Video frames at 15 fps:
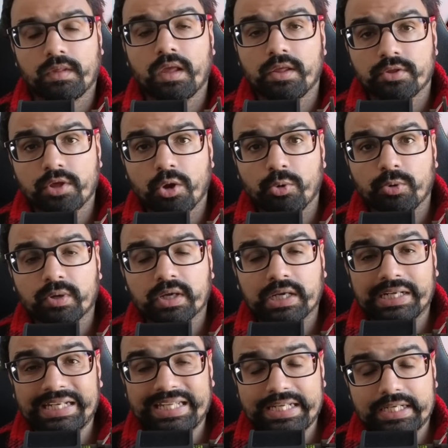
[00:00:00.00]
So,
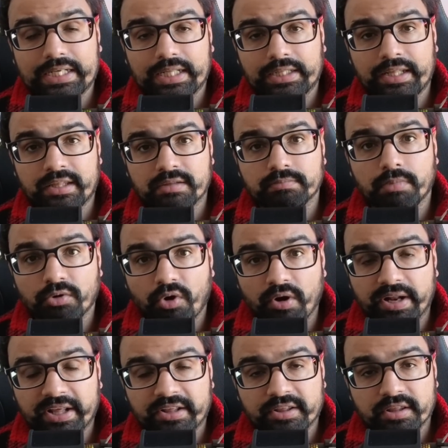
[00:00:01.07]
Colleen, this
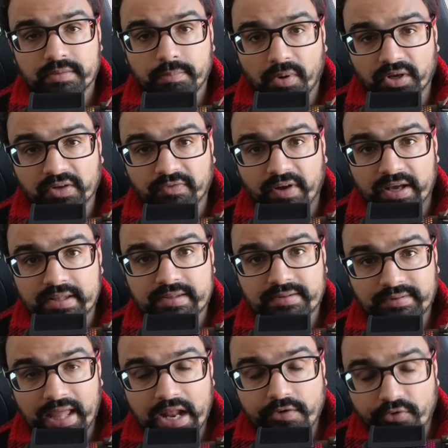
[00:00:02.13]
moronic Spotify
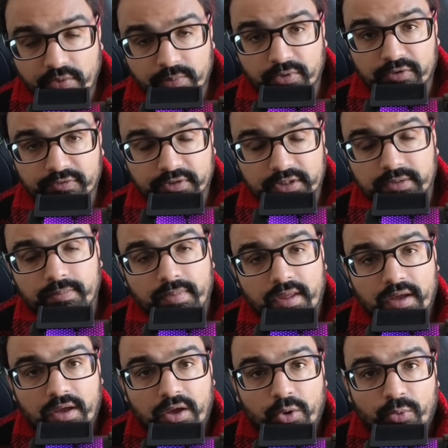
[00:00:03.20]
stain remover,
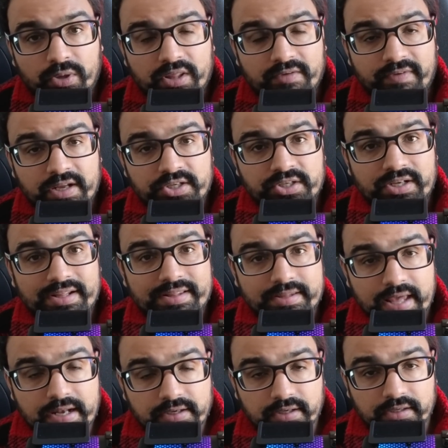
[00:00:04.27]
was eventually
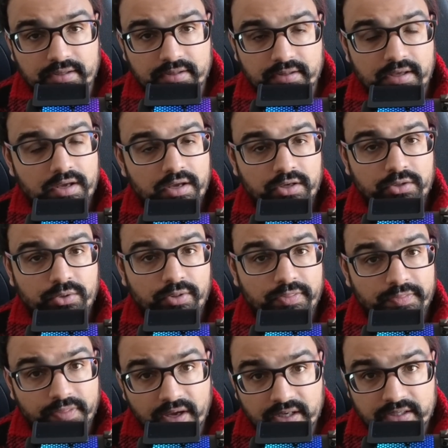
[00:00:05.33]
sentenced to
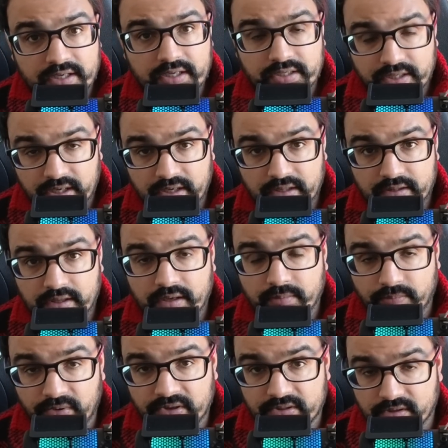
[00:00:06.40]
13 years in
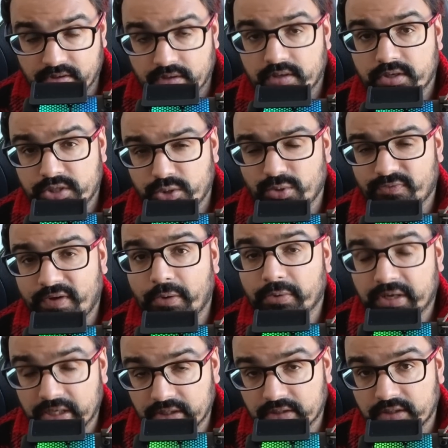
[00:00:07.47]
prison. She was found
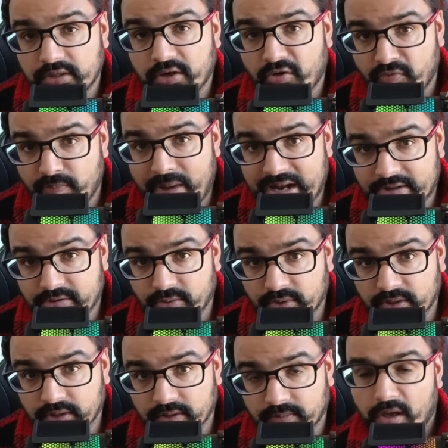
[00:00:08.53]
guilty of
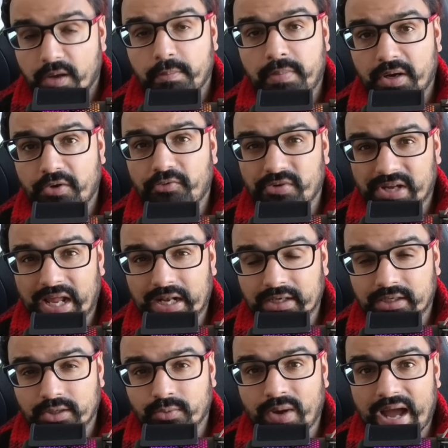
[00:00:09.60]
manslaughter. But in
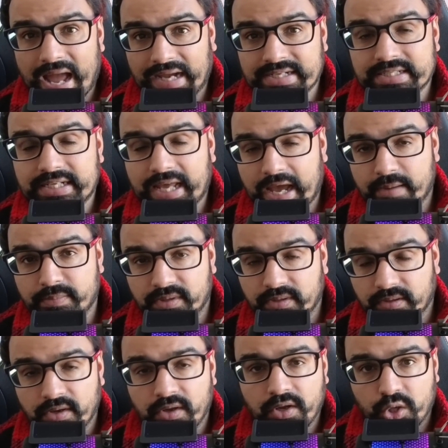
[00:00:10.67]
reality, what actually happened?
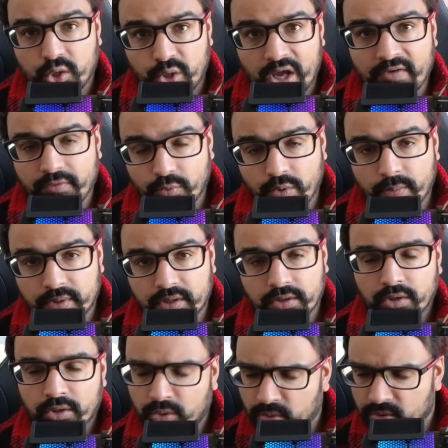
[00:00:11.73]
You have a woman
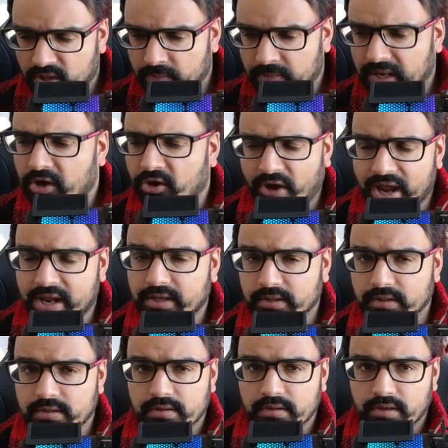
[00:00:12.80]
who's a bit
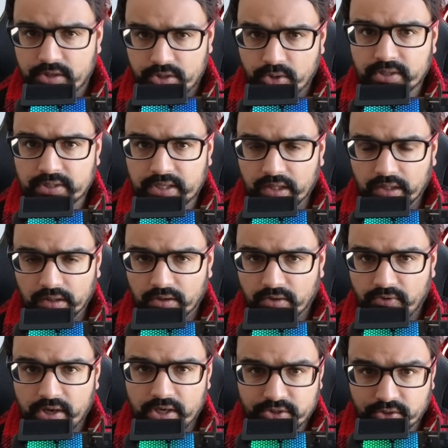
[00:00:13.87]
crackers, you can tell,
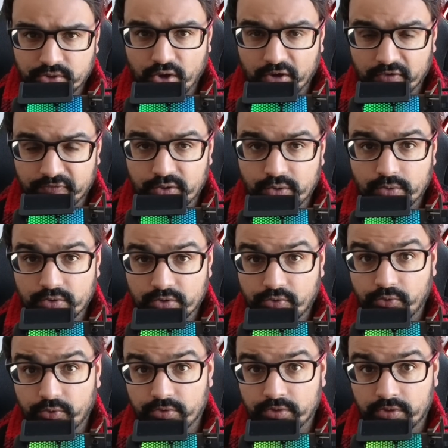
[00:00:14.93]
right? She's got a few
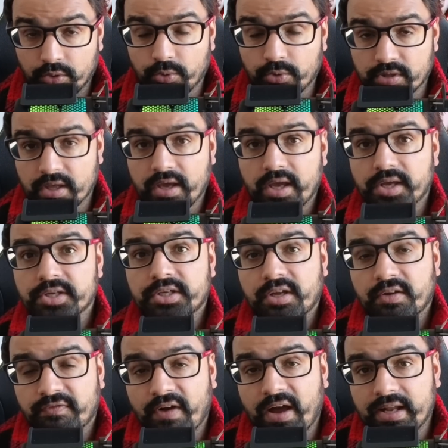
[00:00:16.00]
screws loose. She
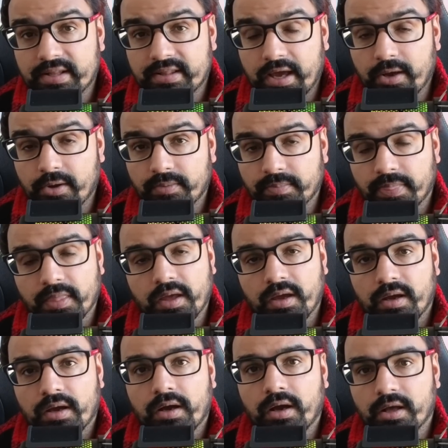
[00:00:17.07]
finds out
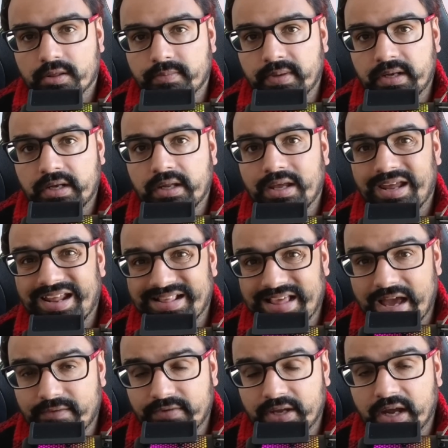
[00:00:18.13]
her husband is
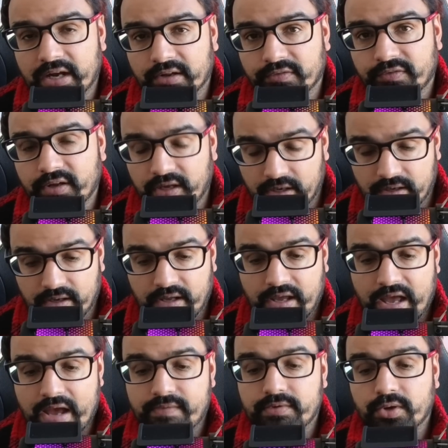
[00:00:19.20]
having an affair.
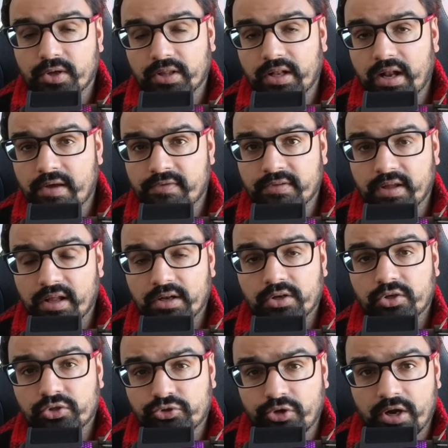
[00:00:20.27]
Have a look at the lifestyle.
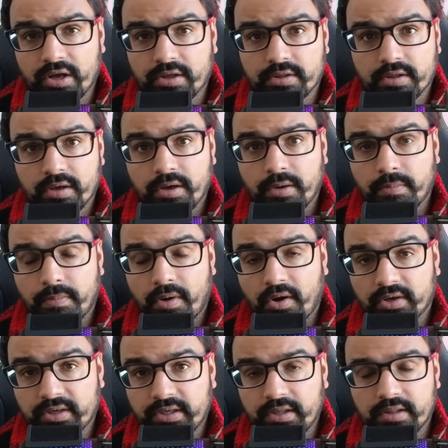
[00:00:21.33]
Drugs,
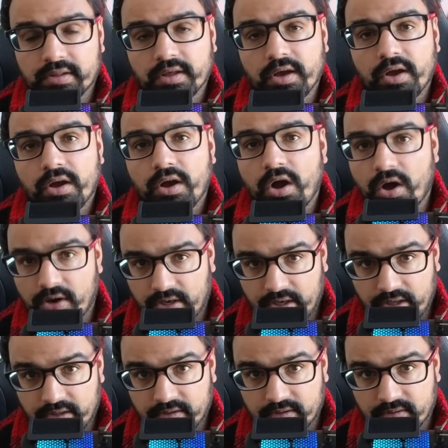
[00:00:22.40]
parties,
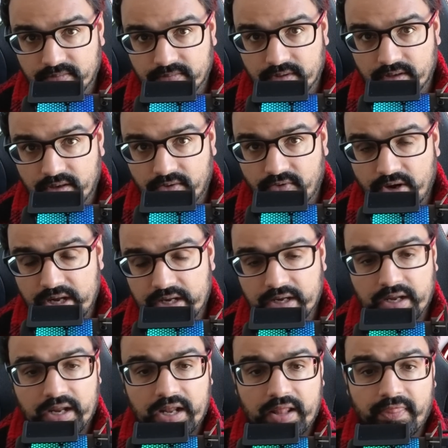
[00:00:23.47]
holidays, right?
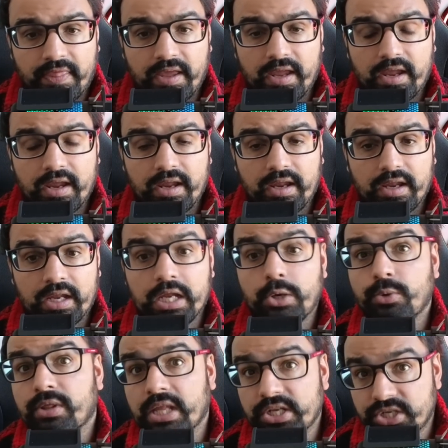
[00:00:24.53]
He
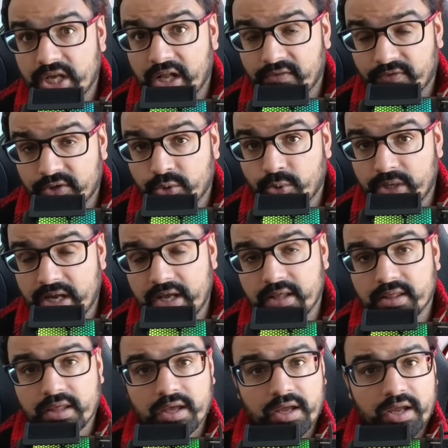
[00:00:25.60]
was in jail for 2
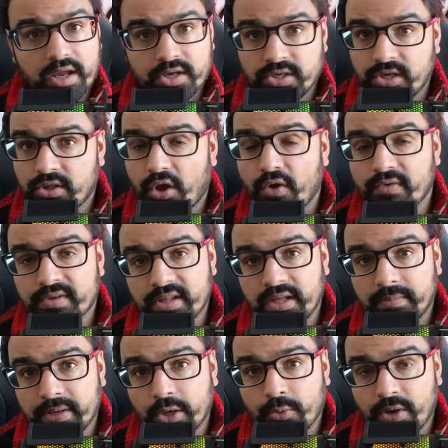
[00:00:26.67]
years. She's obviously
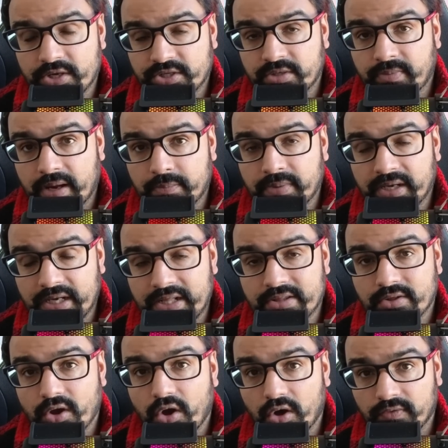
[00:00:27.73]
been questioned by police
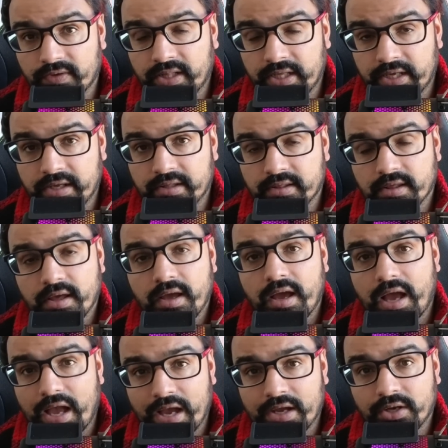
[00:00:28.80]
over the years.
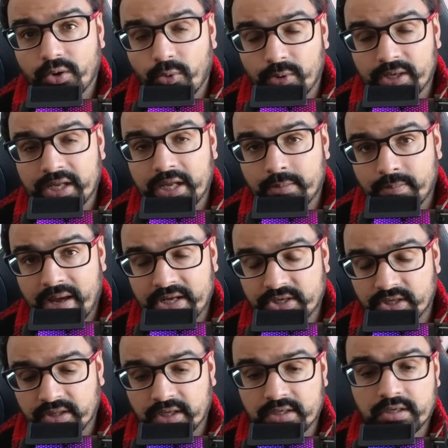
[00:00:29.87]
I can only
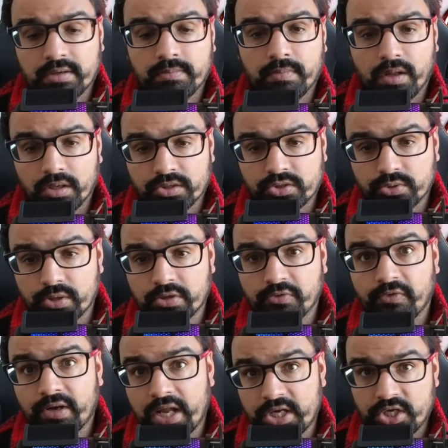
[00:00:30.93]
imagine the tumultuous
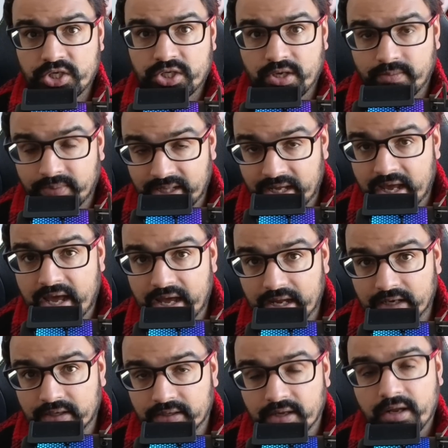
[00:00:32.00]
relationship they
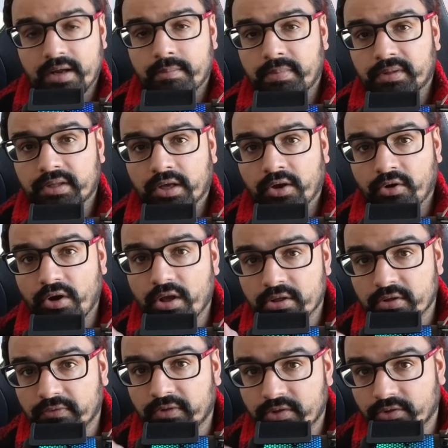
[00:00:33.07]
had. But the crux
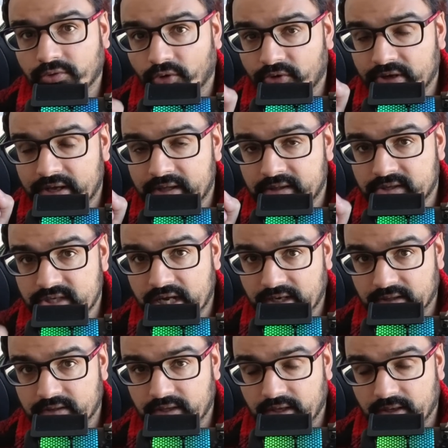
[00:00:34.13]
of the story is
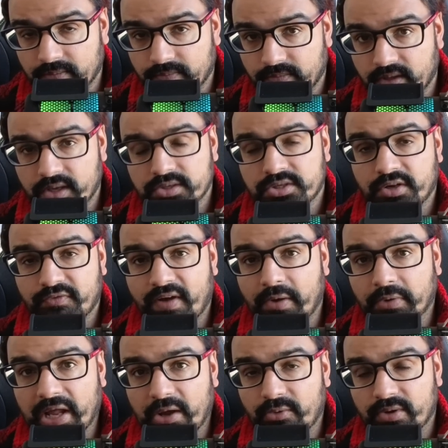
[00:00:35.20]
jealousy. She
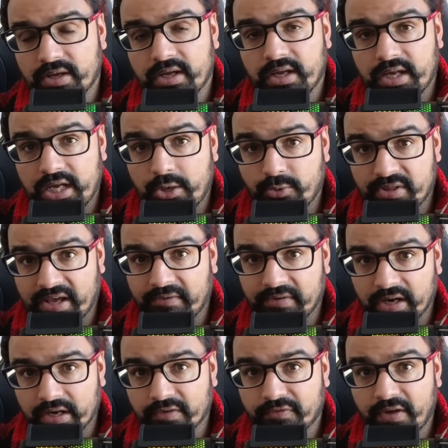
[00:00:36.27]
found out he was having
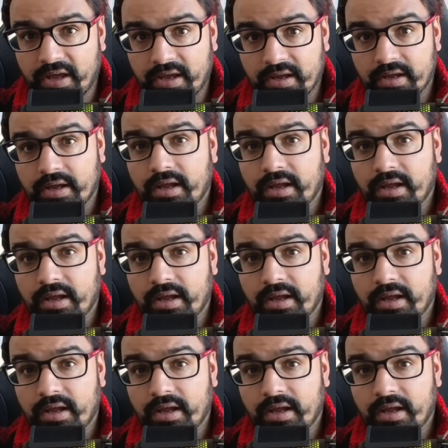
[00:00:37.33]
an affair,